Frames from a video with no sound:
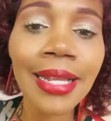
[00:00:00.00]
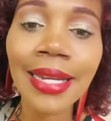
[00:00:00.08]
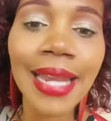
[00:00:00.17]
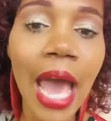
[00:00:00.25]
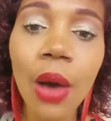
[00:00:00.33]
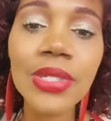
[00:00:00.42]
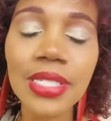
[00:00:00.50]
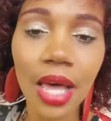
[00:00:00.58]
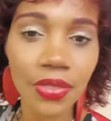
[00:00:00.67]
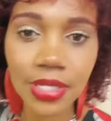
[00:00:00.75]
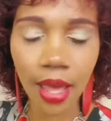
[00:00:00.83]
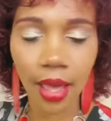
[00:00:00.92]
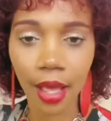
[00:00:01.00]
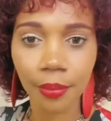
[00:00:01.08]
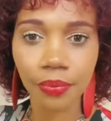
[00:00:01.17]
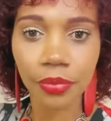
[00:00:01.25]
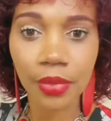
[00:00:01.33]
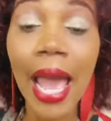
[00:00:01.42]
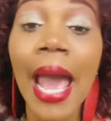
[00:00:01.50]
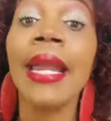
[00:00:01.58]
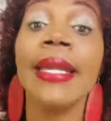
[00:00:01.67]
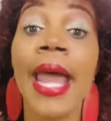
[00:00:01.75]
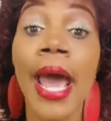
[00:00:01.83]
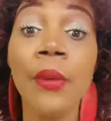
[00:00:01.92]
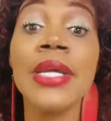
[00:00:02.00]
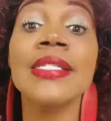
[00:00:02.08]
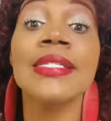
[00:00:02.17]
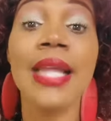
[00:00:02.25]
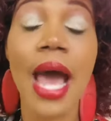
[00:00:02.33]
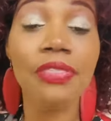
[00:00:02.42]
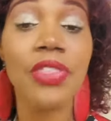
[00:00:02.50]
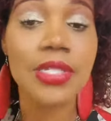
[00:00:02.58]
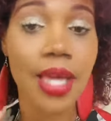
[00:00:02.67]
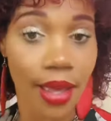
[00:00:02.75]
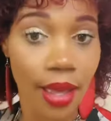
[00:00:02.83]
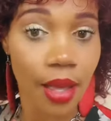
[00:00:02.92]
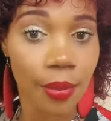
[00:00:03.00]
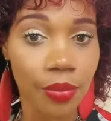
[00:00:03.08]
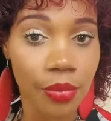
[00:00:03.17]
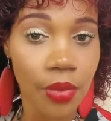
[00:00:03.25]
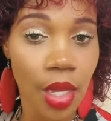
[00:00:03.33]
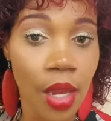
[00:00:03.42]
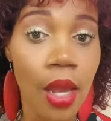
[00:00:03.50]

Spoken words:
Now is not the time. Now is not the time.